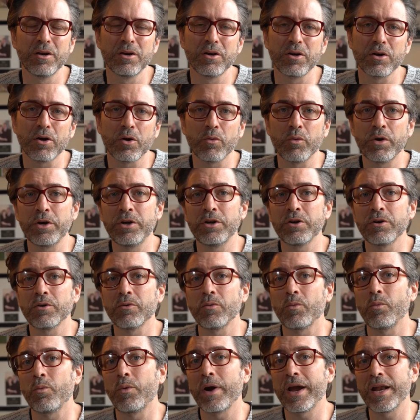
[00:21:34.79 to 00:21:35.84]
Or when you're
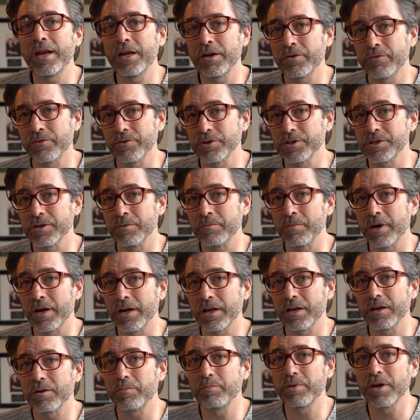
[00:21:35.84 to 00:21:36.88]
waiting for
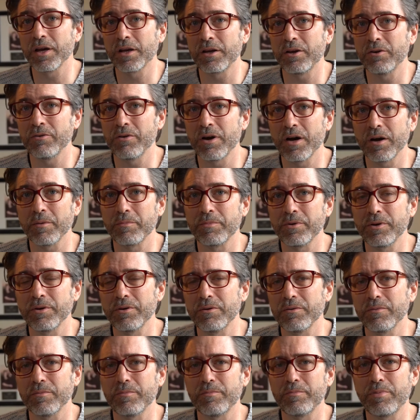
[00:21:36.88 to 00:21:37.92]
somebody to pick you up,
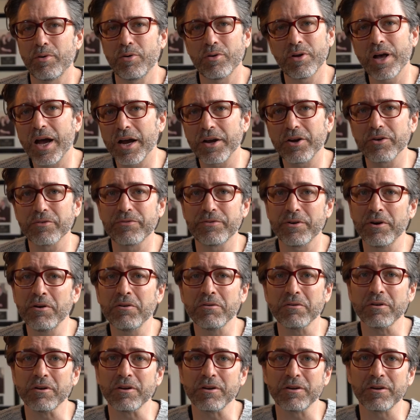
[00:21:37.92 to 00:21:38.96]
you pull out your
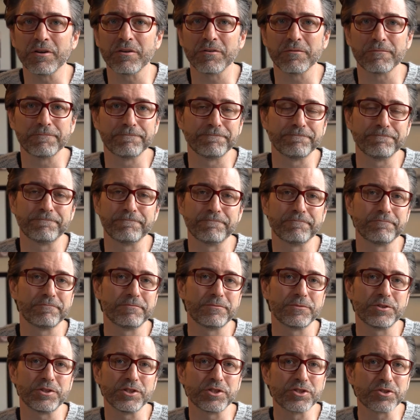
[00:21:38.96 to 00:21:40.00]
phone and you
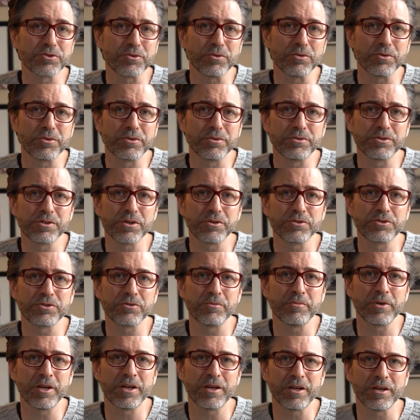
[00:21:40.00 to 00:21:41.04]
just scroll through social
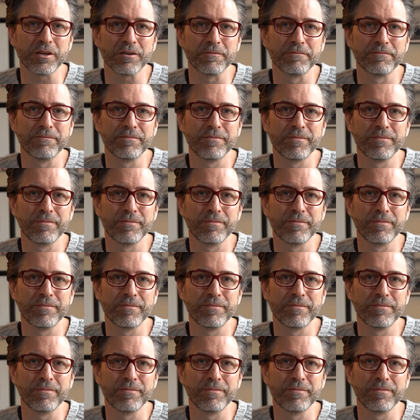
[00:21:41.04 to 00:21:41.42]
media.